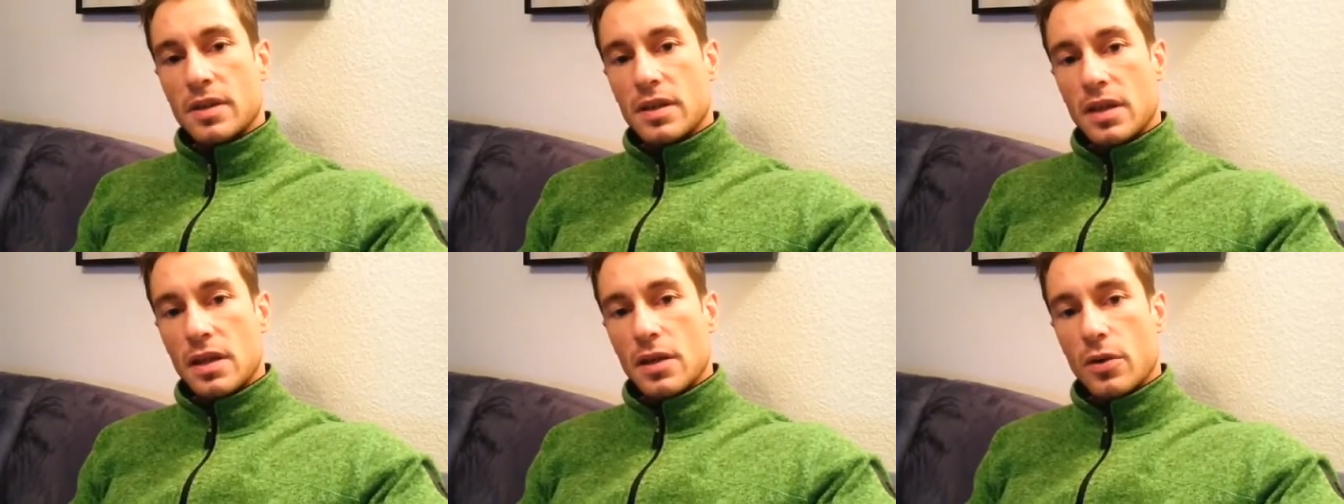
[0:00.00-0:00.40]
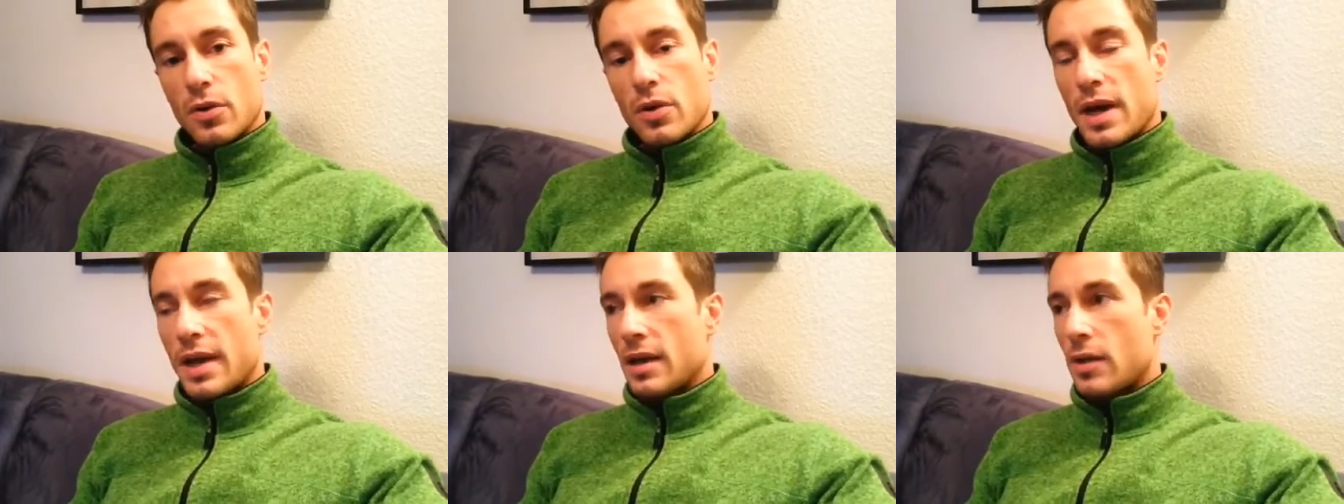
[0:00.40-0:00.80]

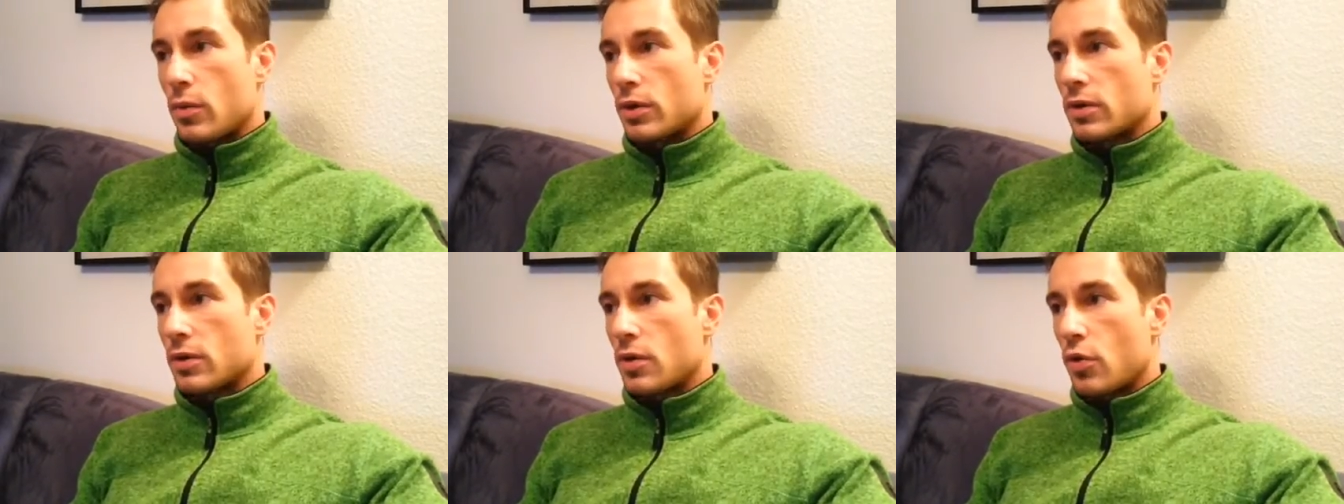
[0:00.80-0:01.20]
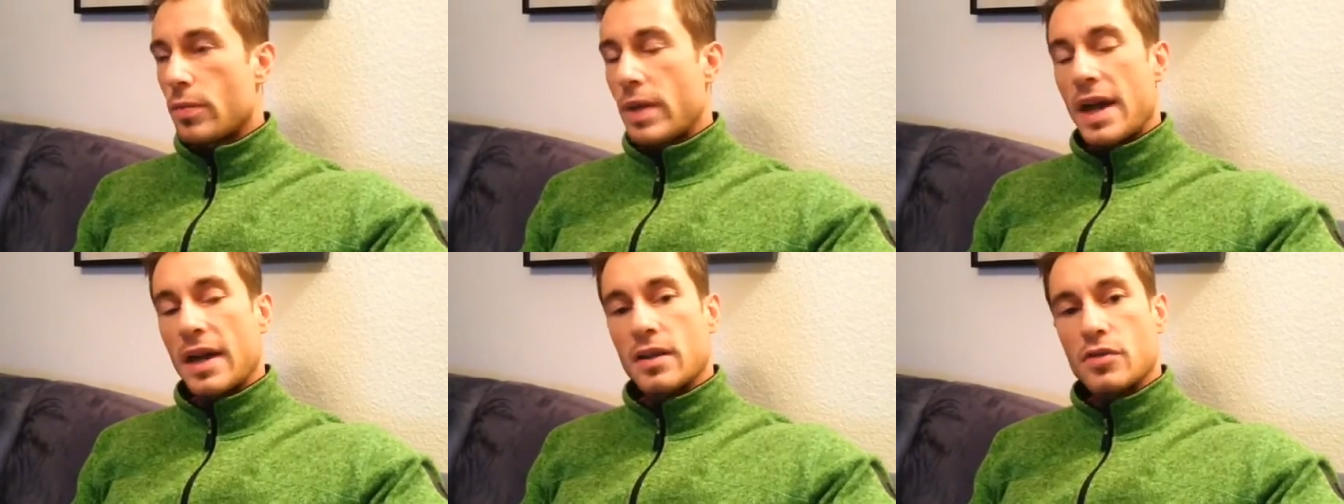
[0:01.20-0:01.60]
kilo, and I would go
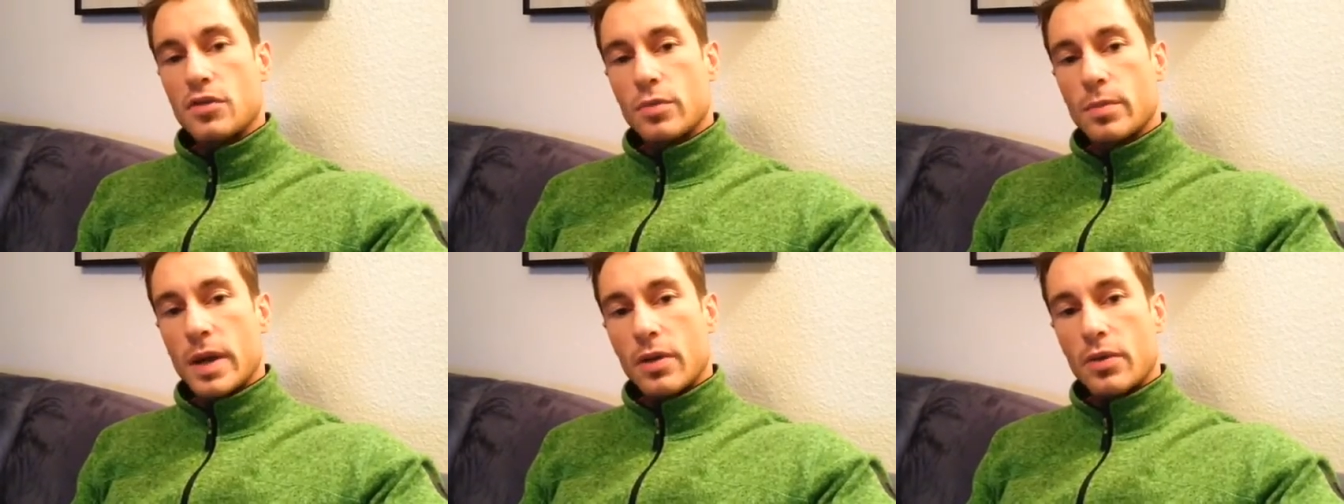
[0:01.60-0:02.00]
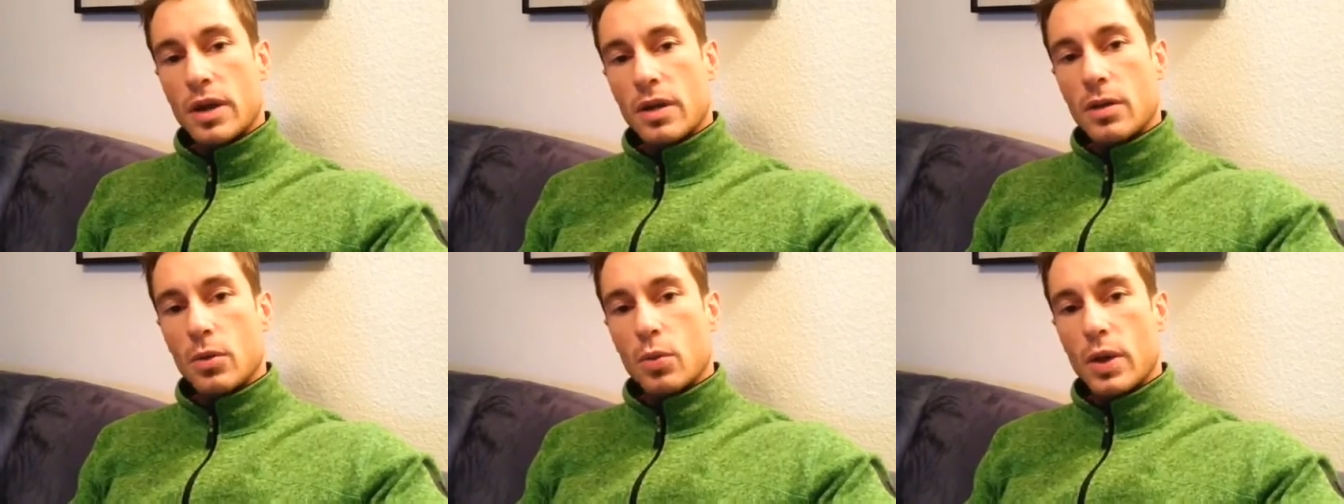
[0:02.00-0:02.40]
back to my
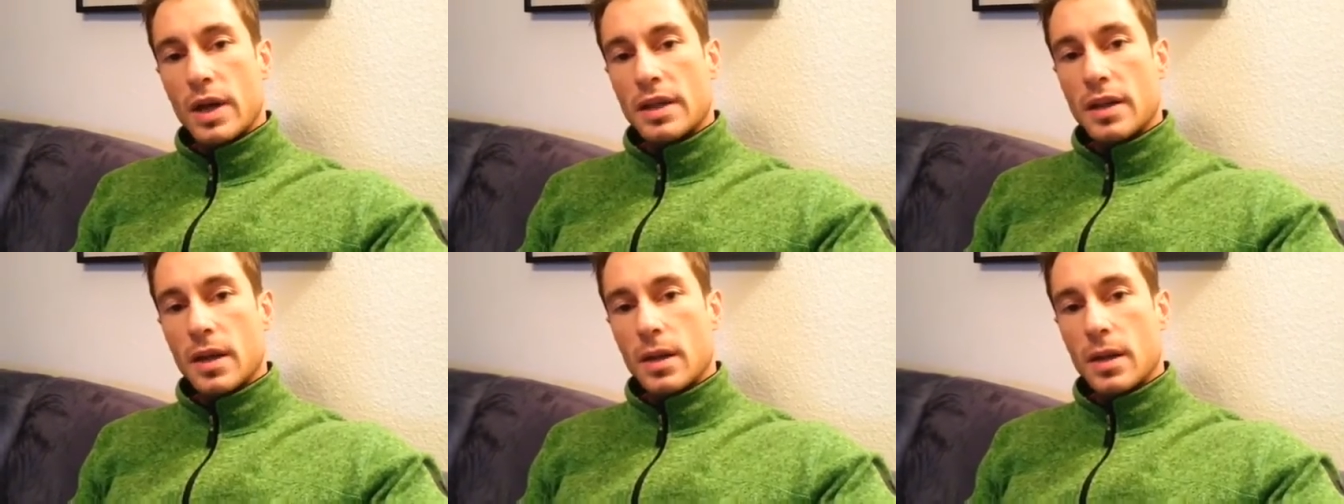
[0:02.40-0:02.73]
regular weight.